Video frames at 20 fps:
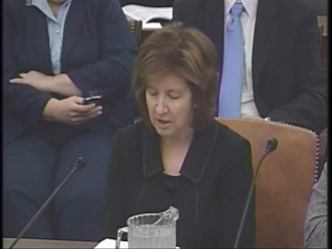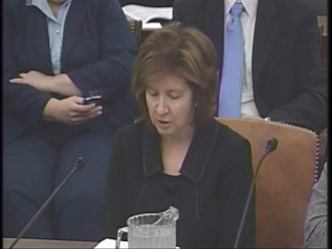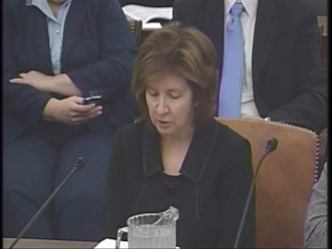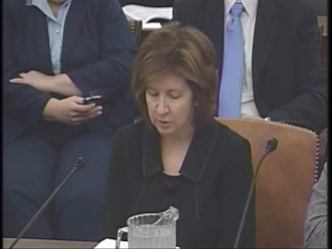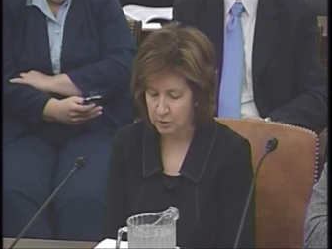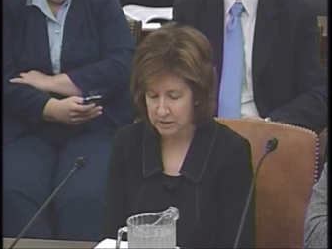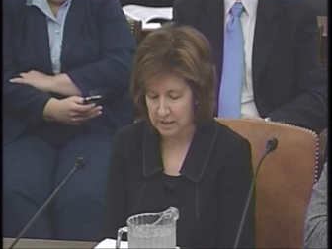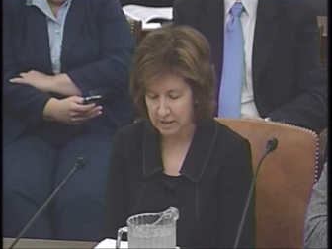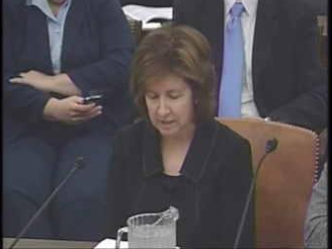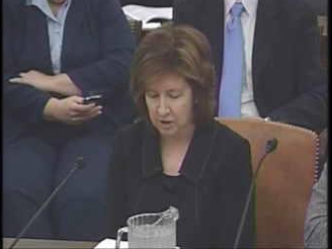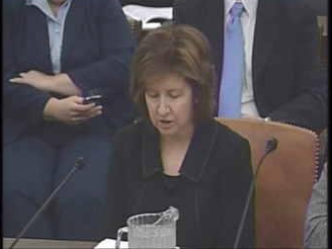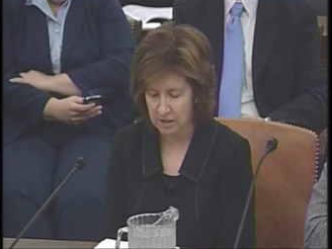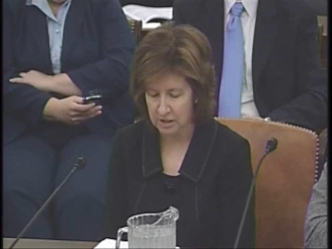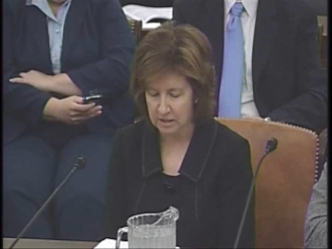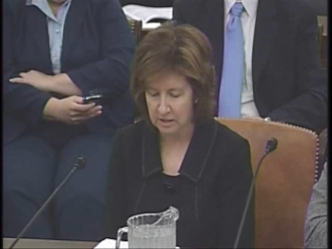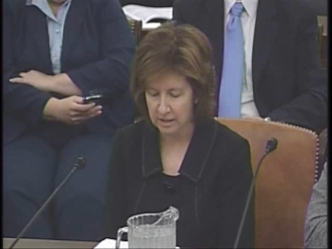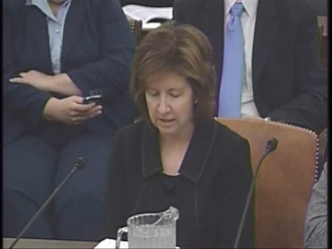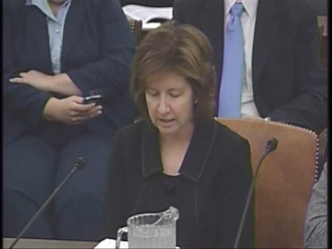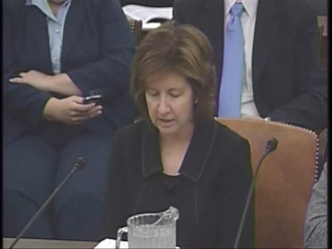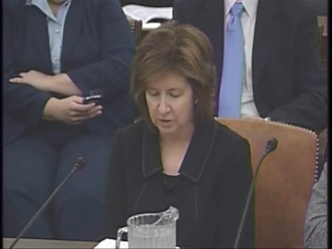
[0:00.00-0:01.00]
The recession
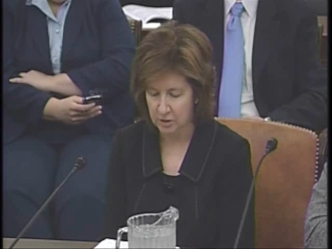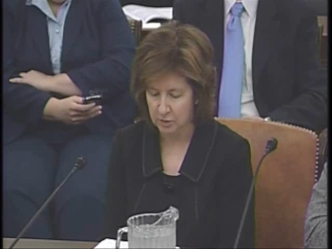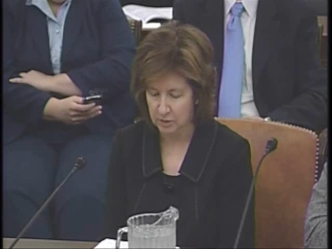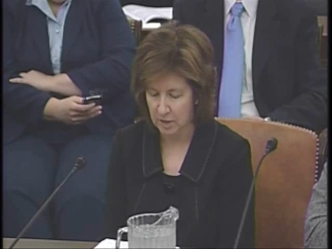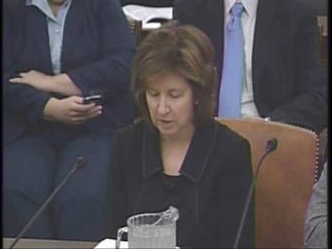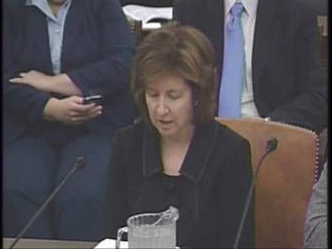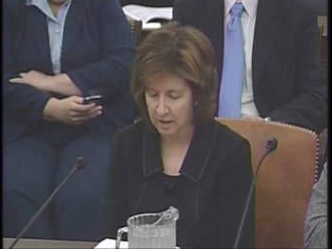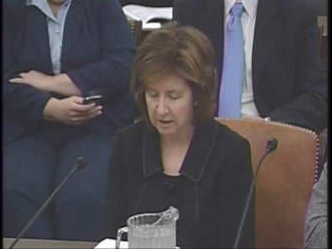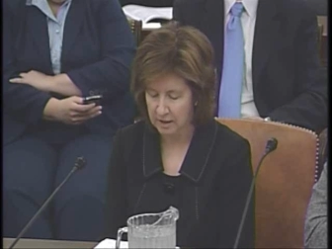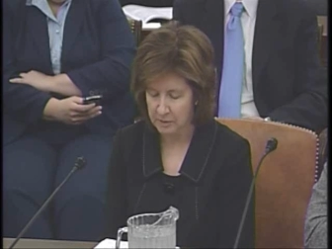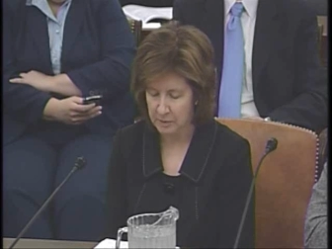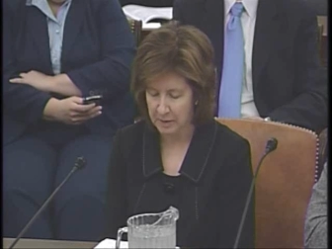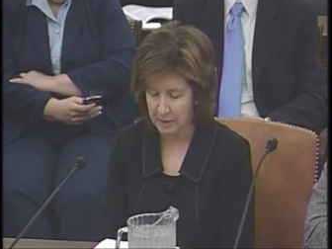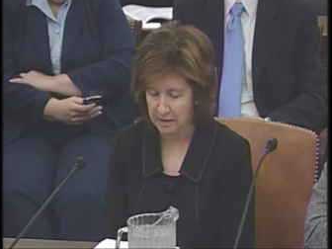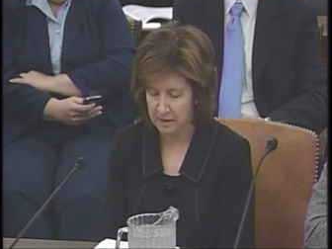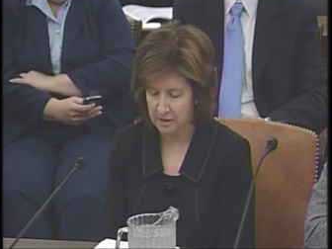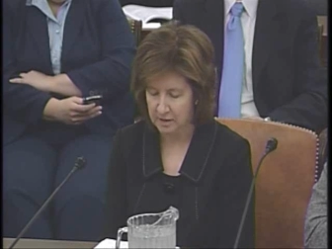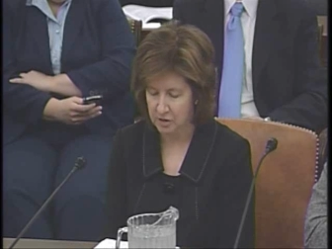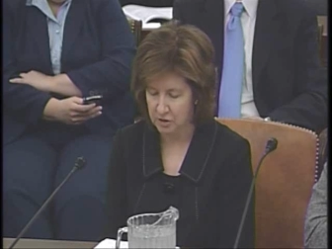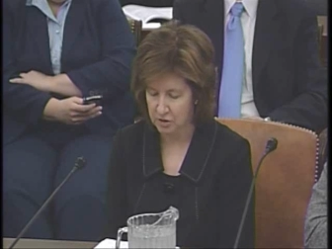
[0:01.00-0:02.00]
has led to an
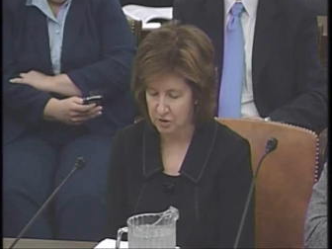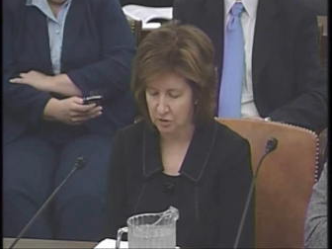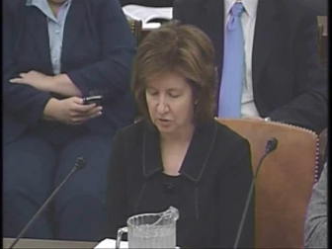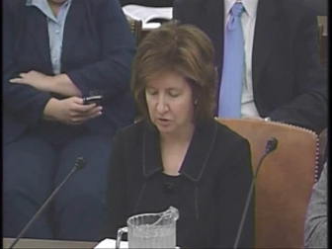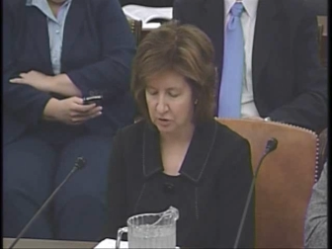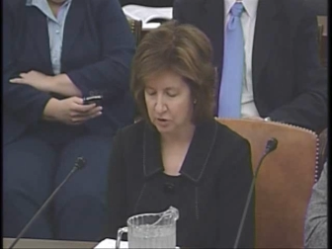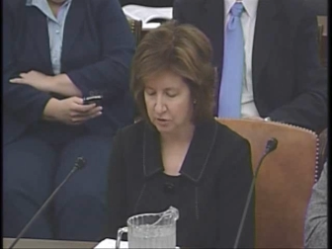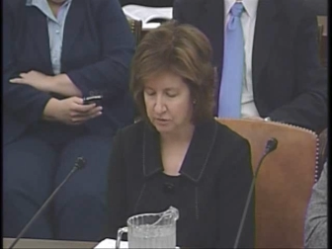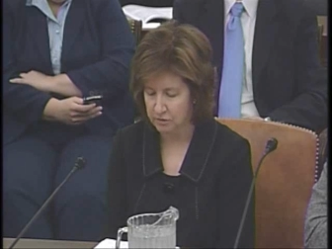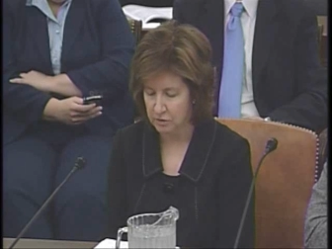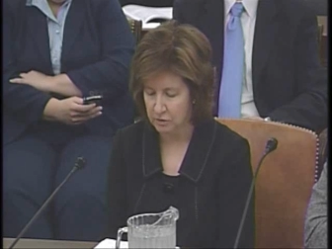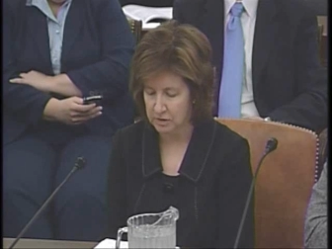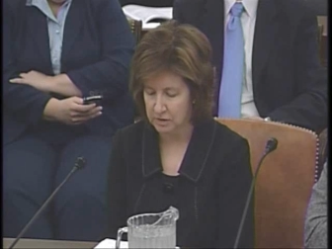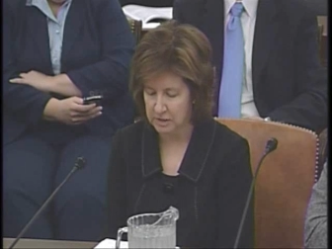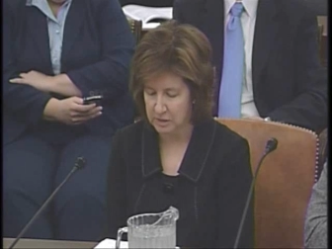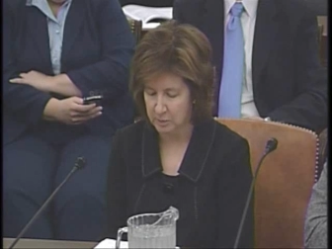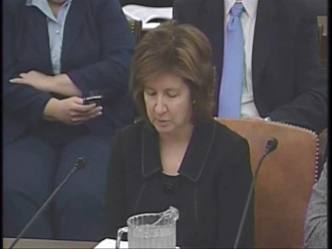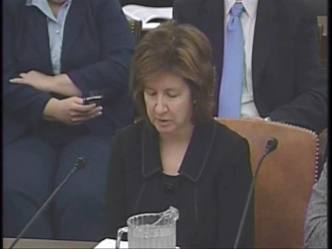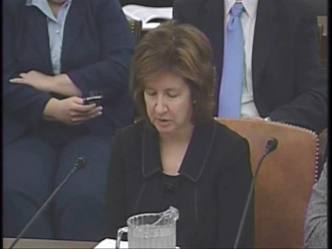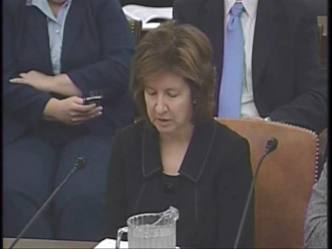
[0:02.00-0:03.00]
unexpected surge of new
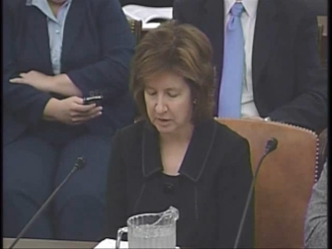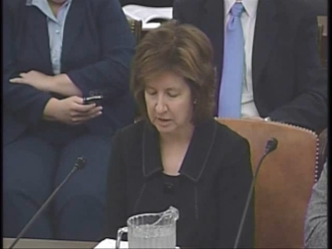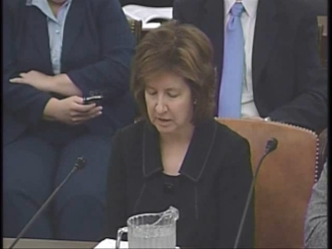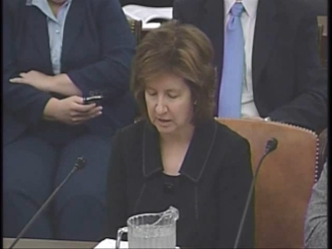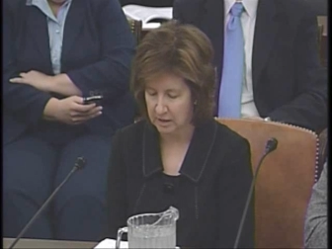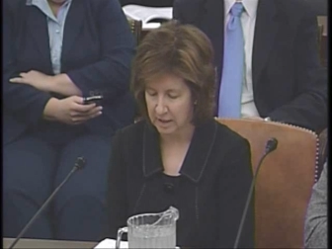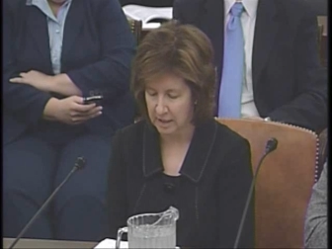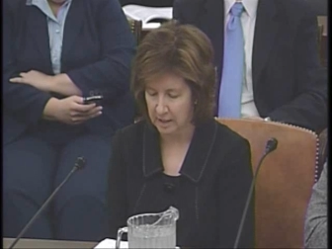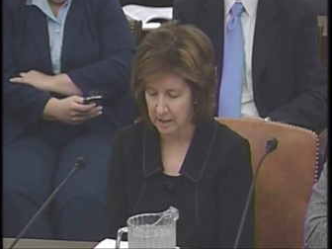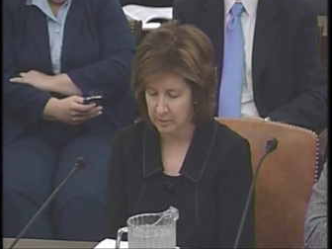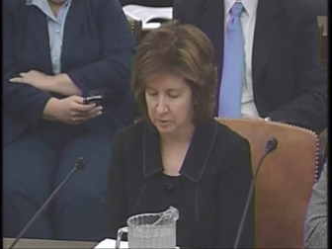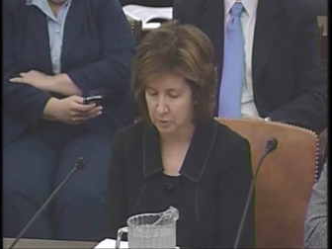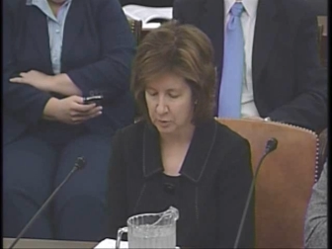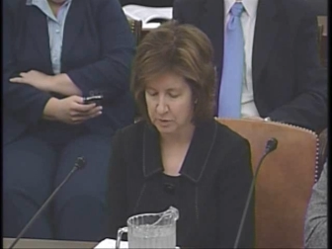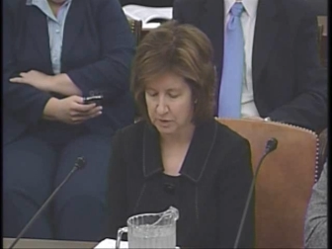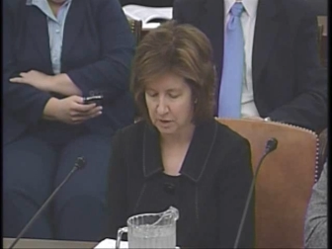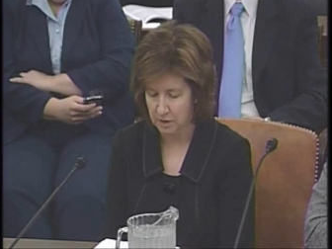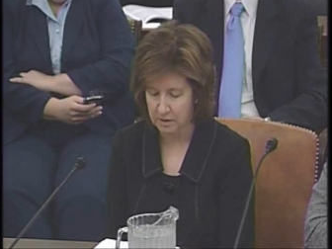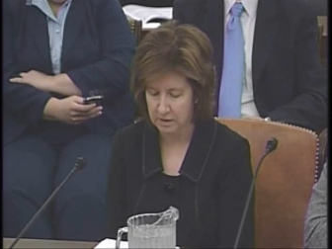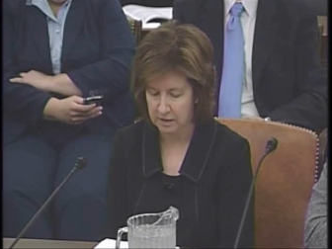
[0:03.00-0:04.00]
disability claims,
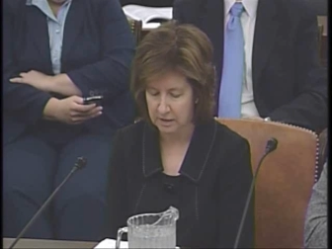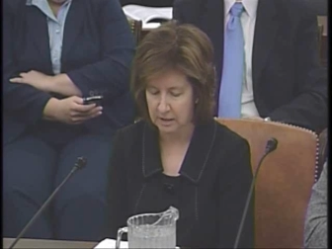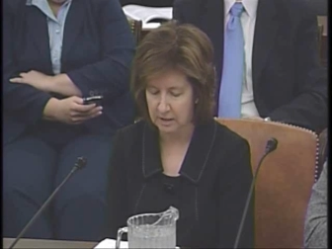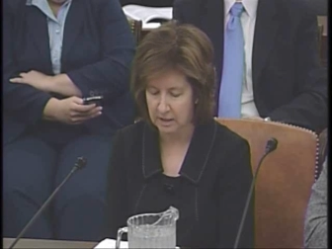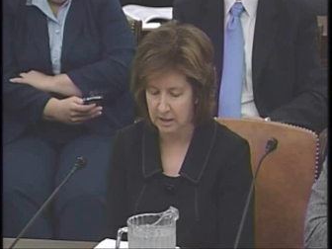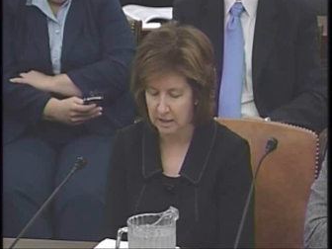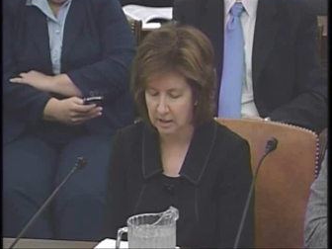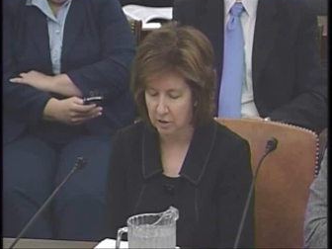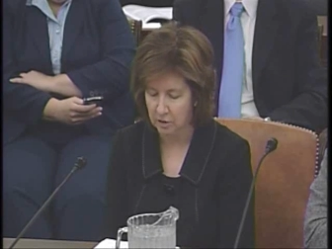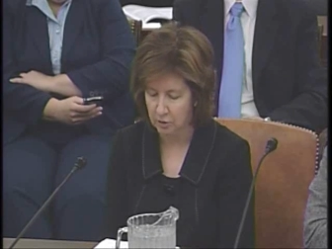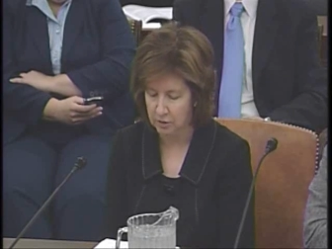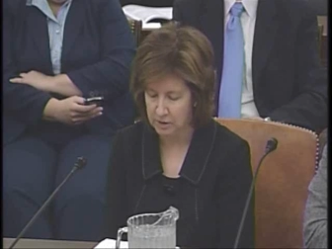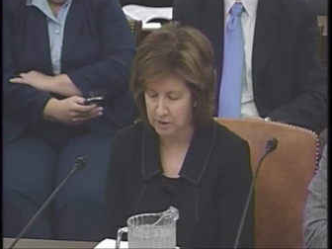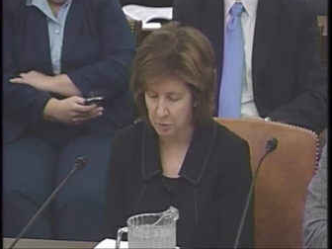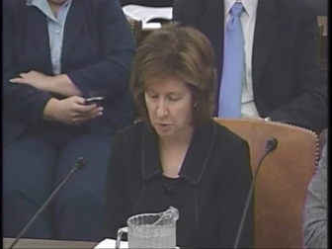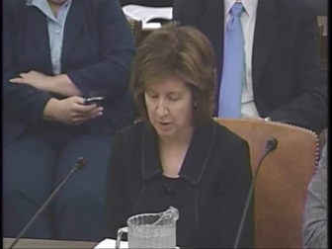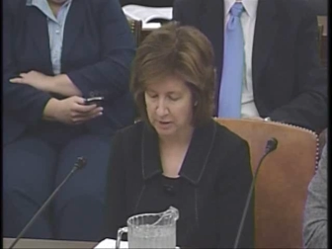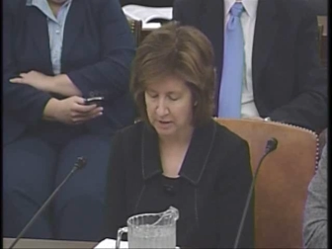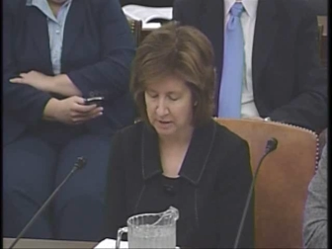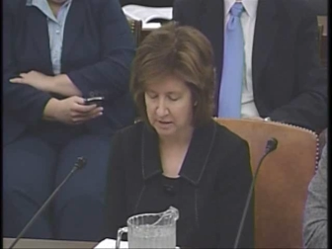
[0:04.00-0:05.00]
resulting in increased
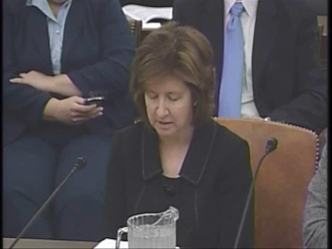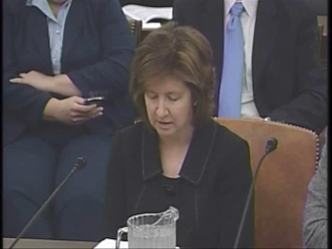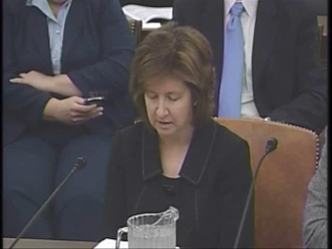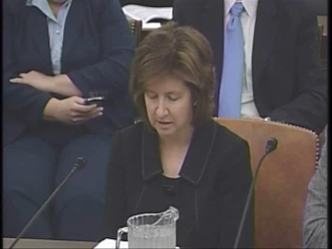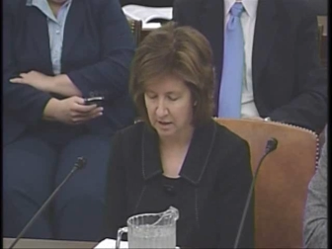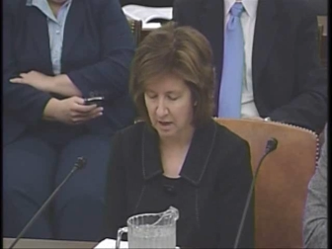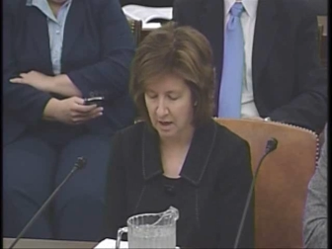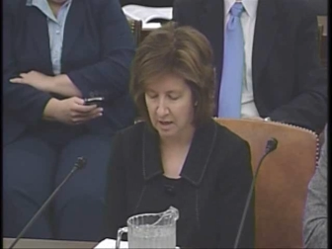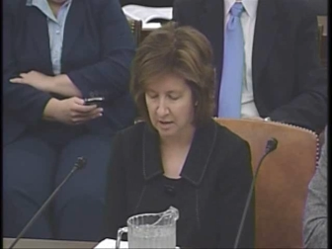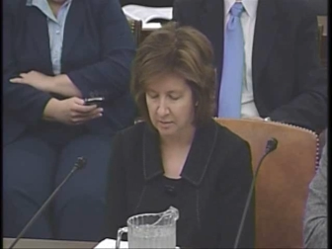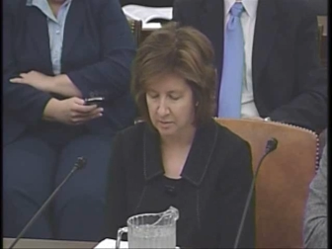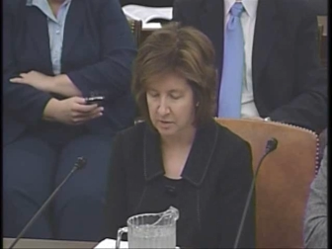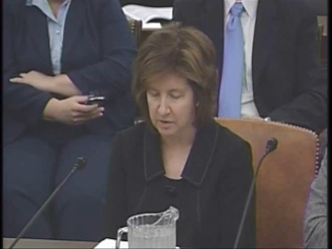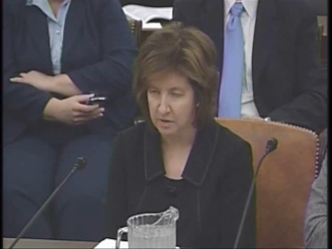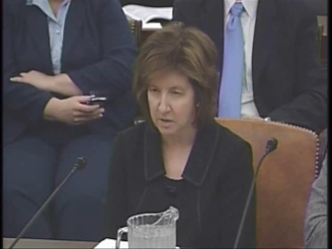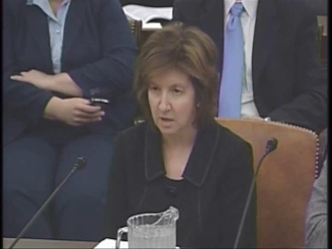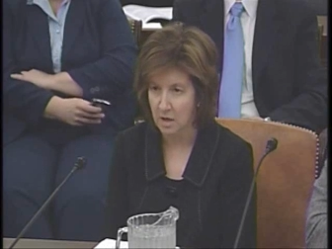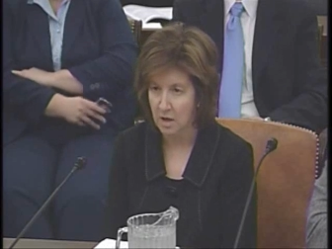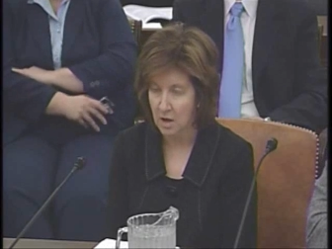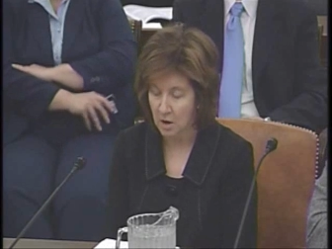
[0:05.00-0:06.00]
processing times.